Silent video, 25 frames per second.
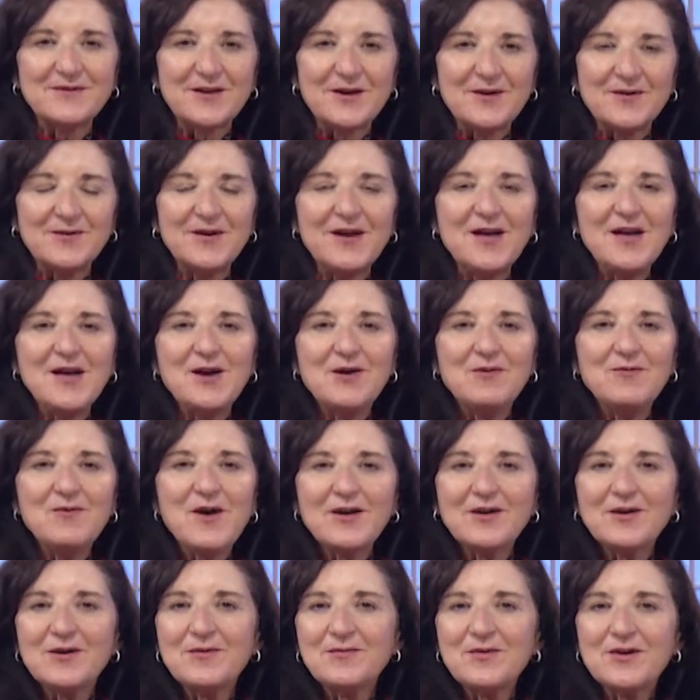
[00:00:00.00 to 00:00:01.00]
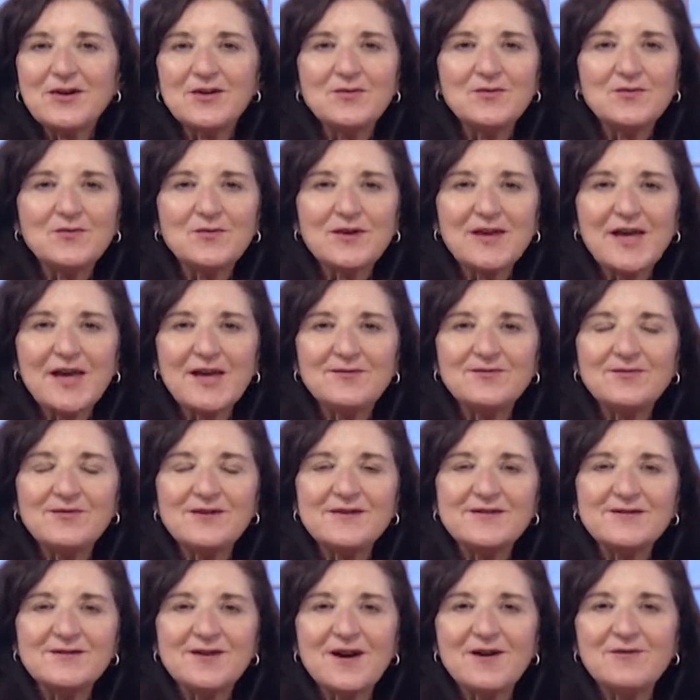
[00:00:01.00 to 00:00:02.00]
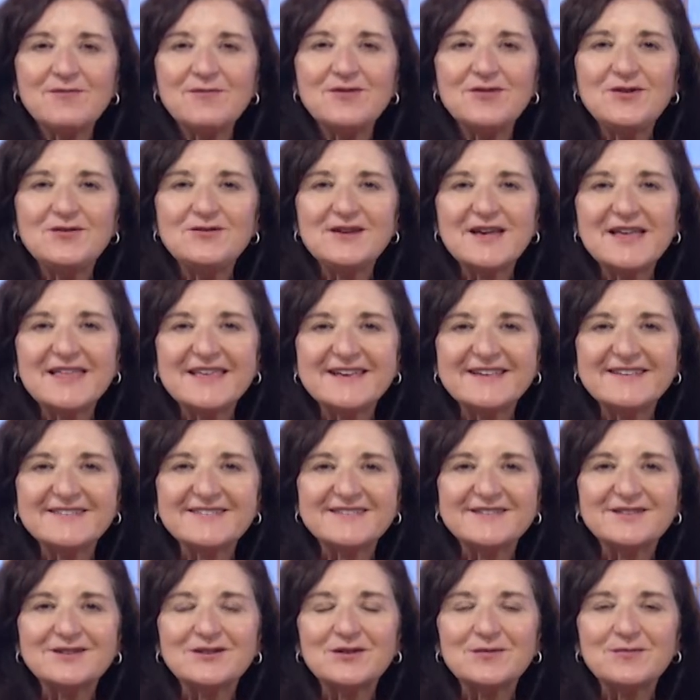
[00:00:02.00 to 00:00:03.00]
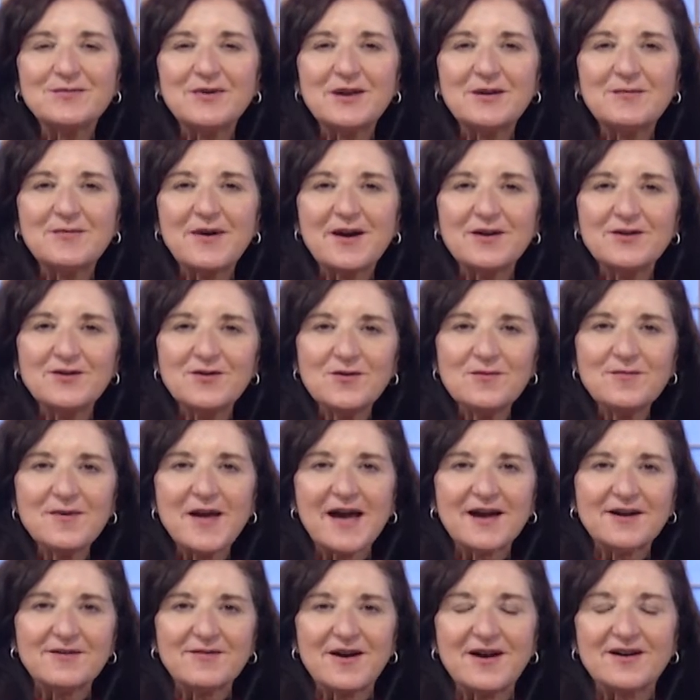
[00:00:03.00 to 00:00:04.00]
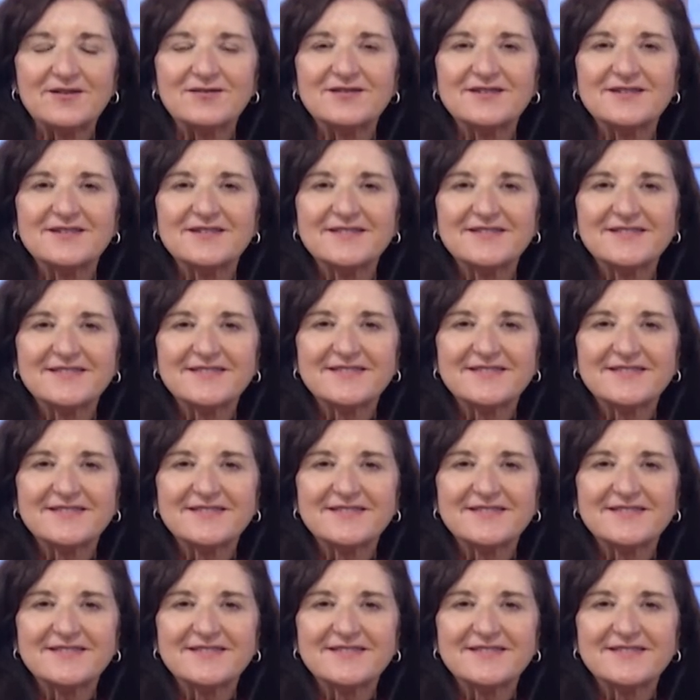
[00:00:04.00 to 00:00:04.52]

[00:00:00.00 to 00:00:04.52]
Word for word: So, welcome. Can, can we start with you telling us a little bit about your background?